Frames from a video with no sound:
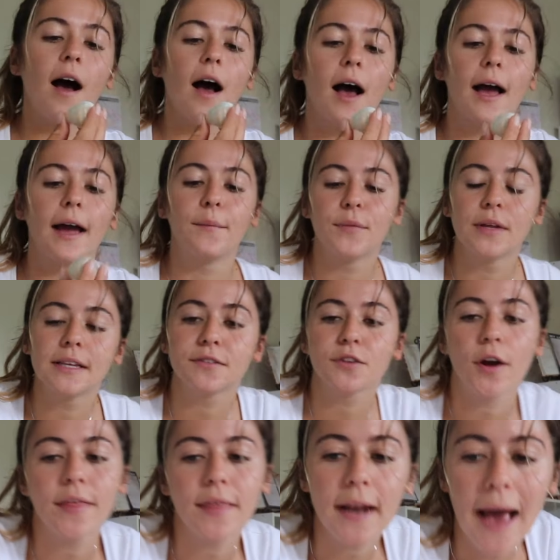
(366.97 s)
I'm really
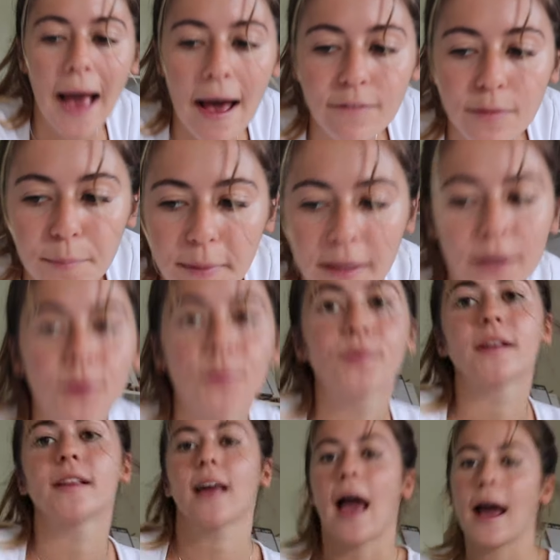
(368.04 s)
sorry that I haven't been
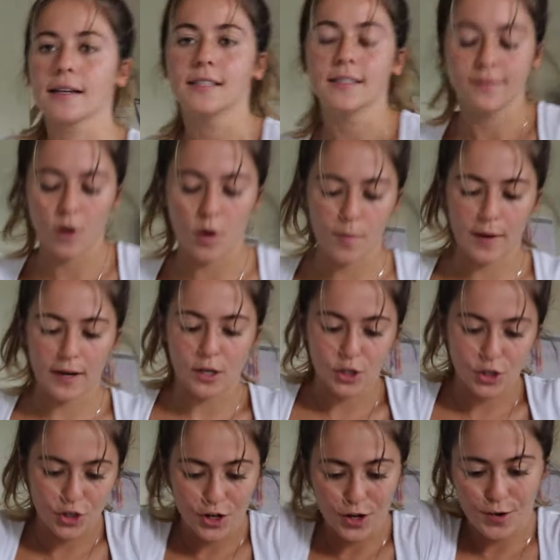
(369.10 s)
really active on my
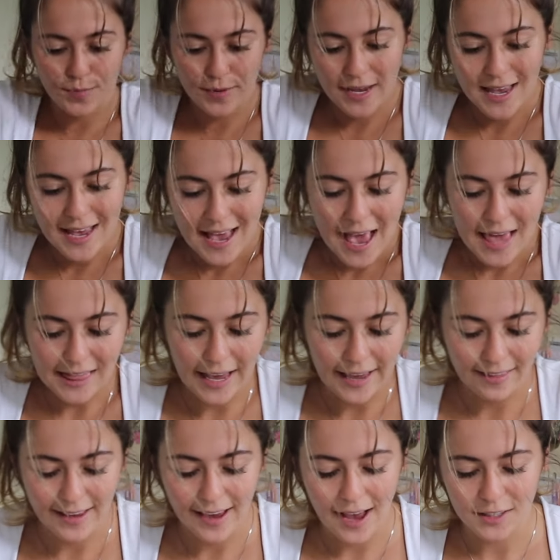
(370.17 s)
YouTube
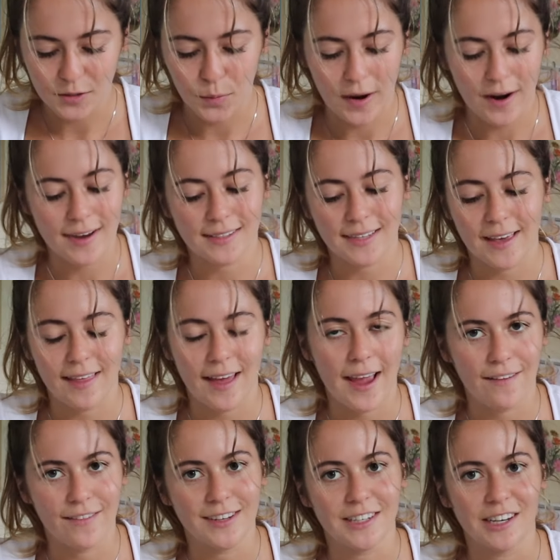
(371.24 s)
lately. I swear I say
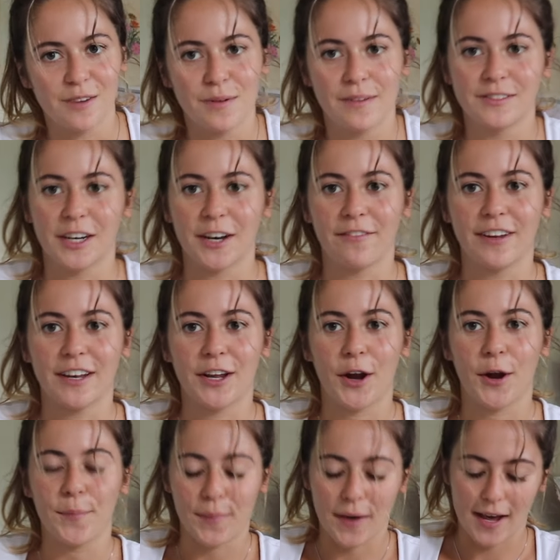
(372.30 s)
that every time I've done a
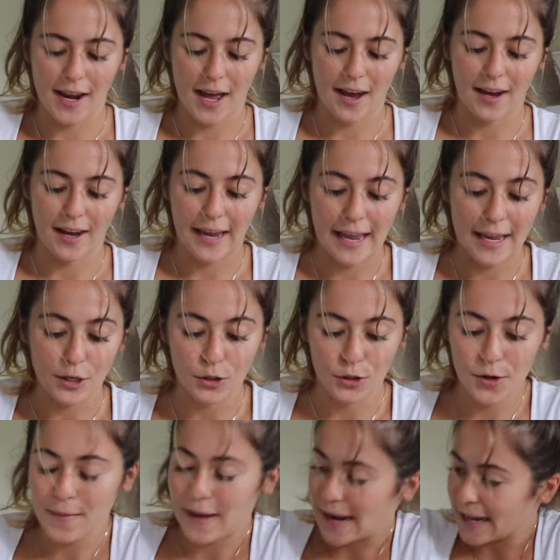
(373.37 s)
video, but I
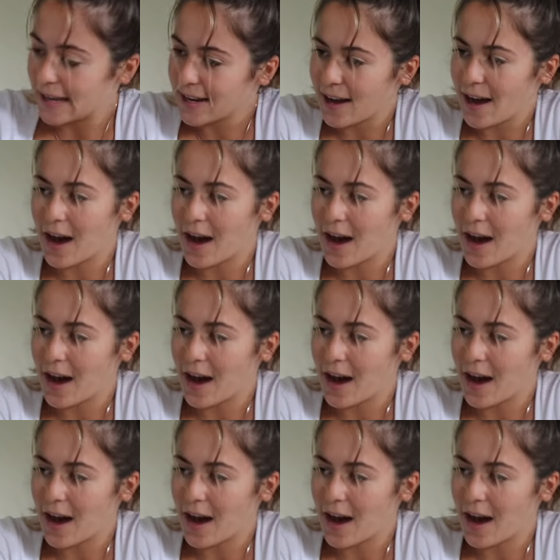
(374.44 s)
do mean it.